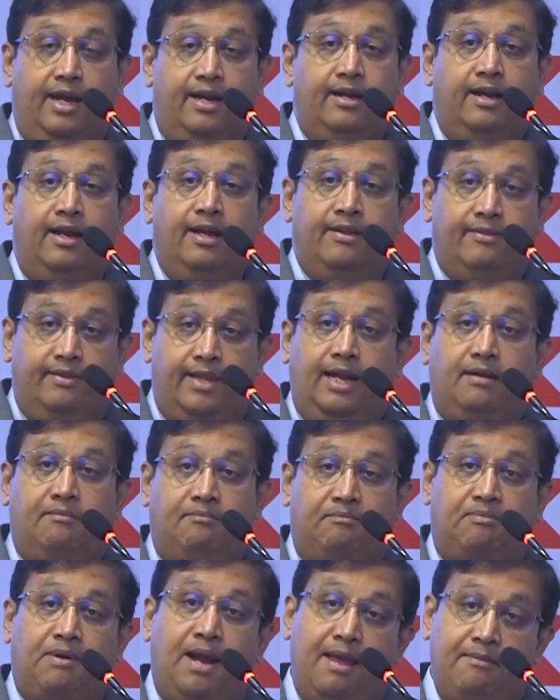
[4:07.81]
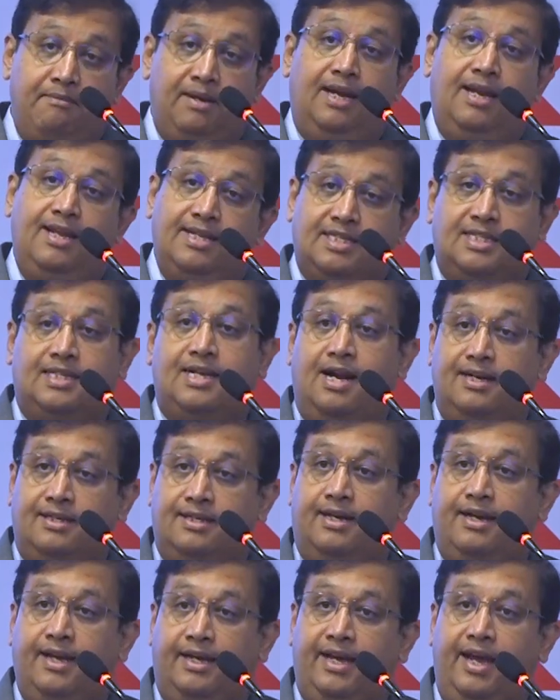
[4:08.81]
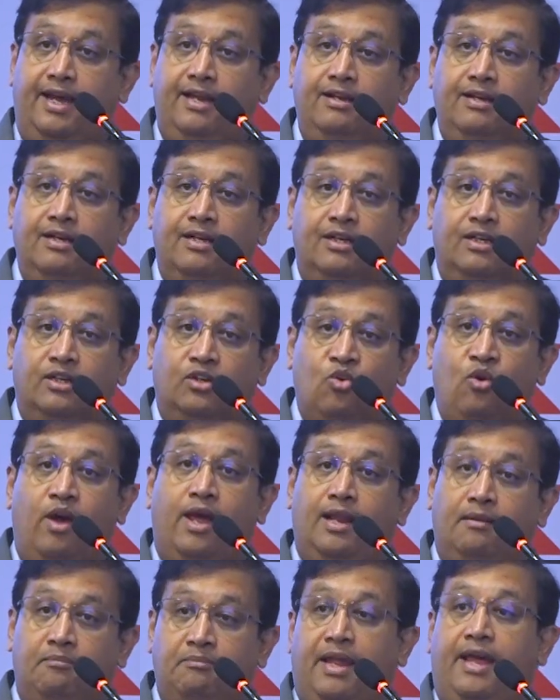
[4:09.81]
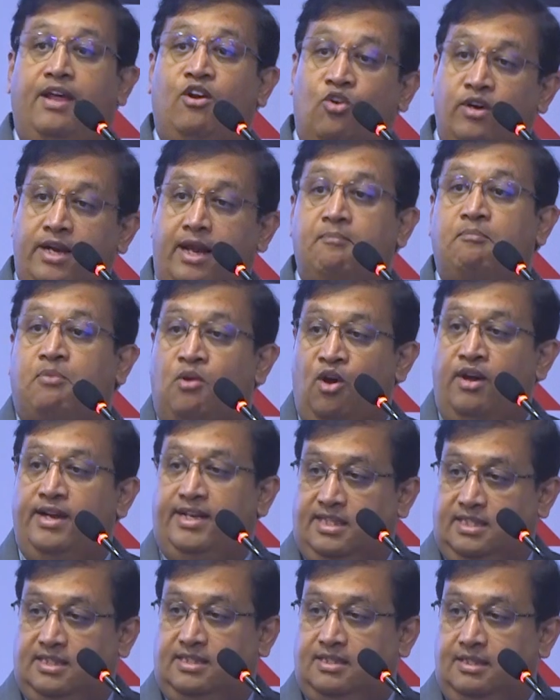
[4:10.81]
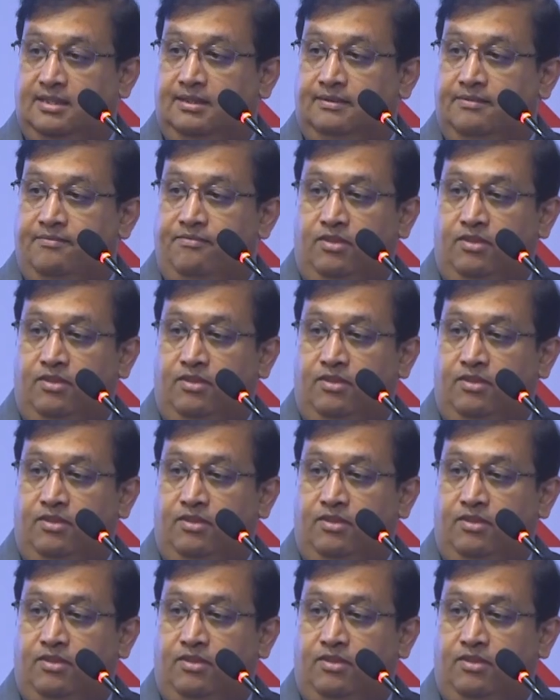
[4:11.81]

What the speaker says: And that primarily started again to help their own employees.